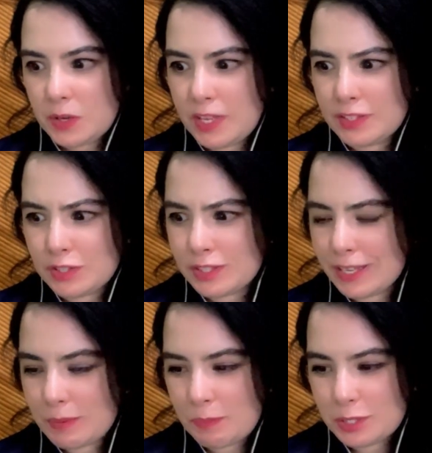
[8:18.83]
it's just
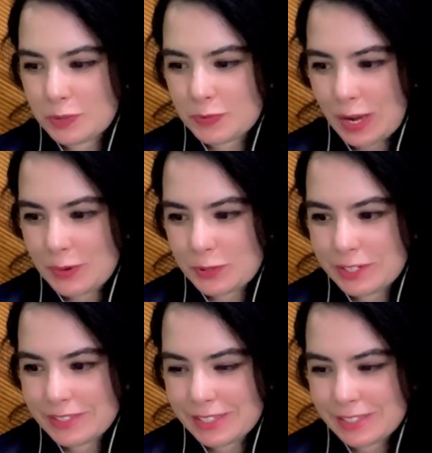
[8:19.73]
like a bunch of
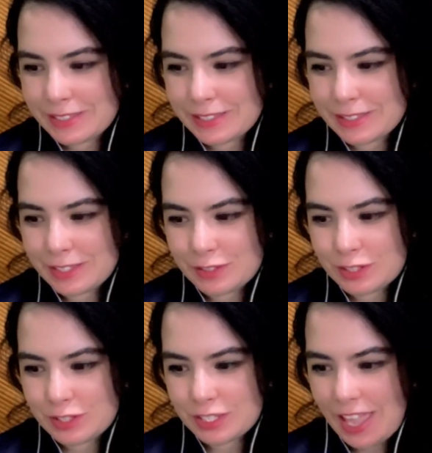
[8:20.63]
towers. Is
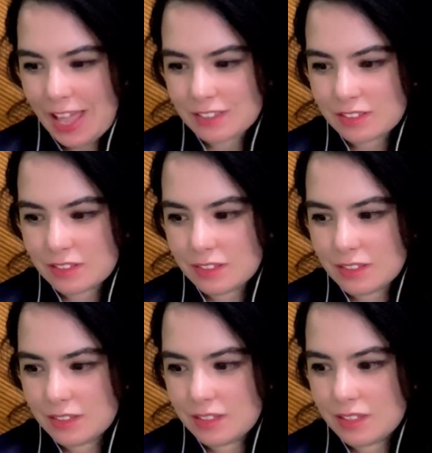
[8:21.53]
this a castle?